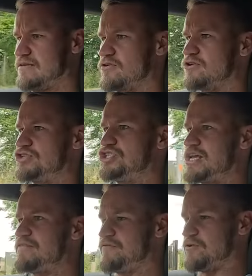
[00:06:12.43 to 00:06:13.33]
Got a
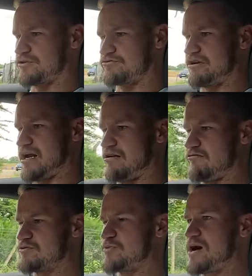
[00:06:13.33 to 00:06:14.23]
G-force
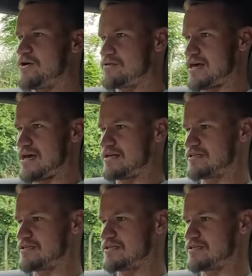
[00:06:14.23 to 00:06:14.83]
reader as well there,